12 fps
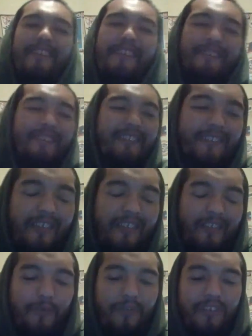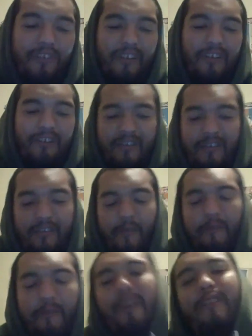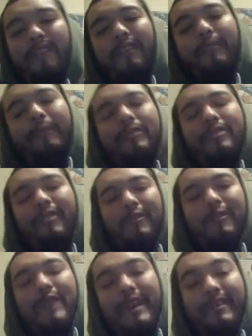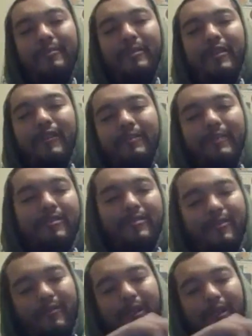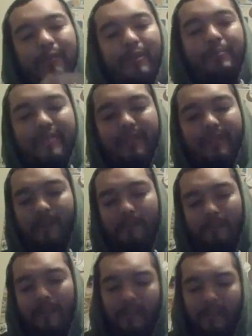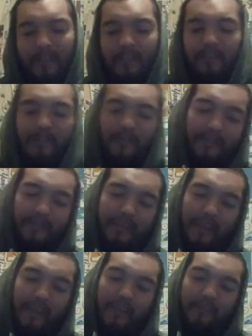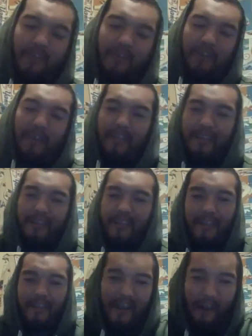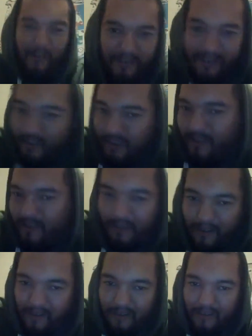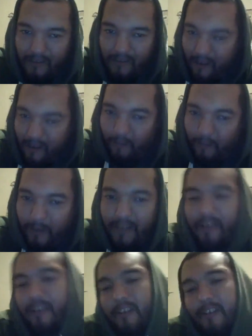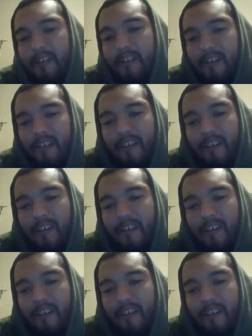And then the cool thing, Jericho has Omega's picture. He rips it up, throws it down, and then he challenges Kenny Omega